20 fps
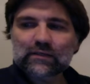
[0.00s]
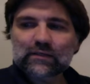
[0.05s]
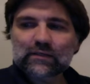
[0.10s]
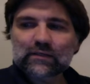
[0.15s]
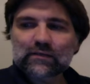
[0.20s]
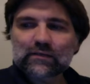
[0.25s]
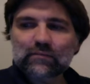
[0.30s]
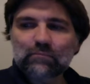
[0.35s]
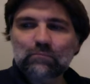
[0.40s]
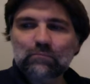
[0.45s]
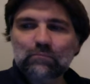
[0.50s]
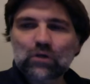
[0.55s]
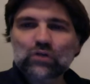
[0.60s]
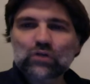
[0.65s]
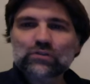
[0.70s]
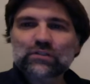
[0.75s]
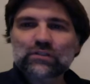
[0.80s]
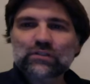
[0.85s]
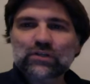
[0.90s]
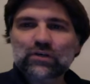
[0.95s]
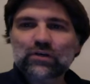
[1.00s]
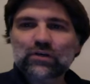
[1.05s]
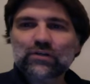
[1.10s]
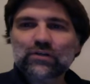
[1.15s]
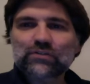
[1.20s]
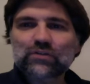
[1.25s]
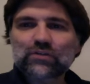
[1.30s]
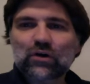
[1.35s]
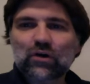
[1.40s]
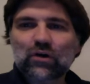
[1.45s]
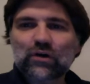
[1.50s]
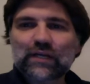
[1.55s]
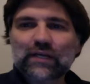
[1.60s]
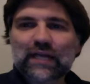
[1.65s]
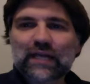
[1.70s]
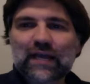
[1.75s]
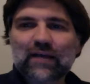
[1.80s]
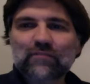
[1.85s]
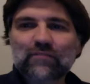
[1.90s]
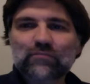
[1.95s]
most nerds already
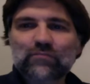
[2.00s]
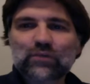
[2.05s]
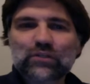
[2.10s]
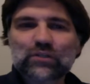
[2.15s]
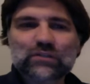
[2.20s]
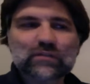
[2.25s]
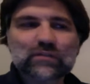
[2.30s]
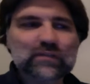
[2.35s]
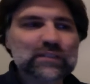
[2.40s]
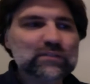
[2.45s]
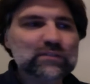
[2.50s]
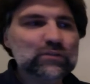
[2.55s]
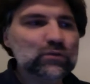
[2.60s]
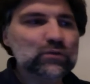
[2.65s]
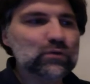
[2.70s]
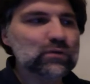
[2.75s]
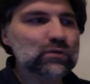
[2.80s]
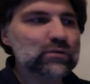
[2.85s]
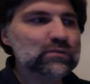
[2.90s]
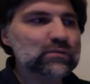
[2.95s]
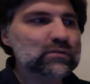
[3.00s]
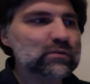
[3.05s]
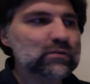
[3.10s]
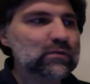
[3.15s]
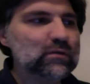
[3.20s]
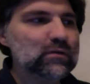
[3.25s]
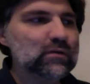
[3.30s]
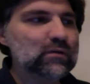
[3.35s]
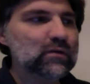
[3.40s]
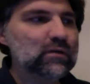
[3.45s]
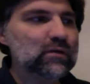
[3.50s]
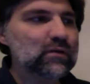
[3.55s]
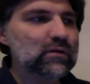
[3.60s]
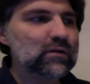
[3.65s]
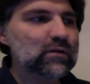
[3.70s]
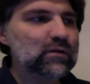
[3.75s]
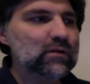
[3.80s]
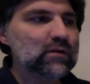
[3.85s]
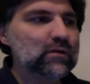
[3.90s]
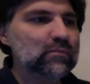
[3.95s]
have most of these tools.
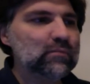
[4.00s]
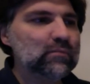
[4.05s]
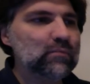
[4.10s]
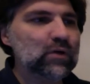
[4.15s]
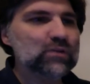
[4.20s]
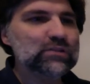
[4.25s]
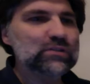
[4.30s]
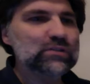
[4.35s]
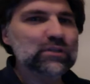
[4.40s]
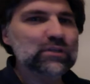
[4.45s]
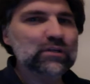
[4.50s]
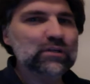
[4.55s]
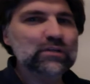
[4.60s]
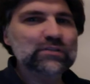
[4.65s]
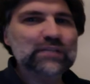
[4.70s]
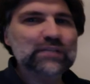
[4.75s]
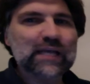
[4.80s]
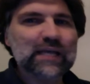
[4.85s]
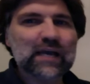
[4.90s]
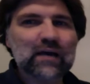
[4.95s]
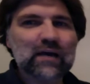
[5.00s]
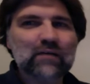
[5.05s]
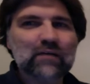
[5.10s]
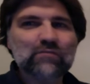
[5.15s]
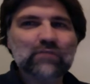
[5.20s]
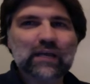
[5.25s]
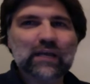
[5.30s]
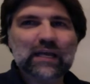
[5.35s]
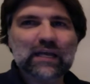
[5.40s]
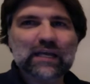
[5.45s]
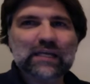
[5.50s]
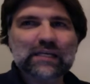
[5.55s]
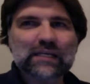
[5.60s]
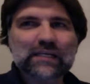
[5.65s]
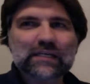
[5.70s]
Most nerds have an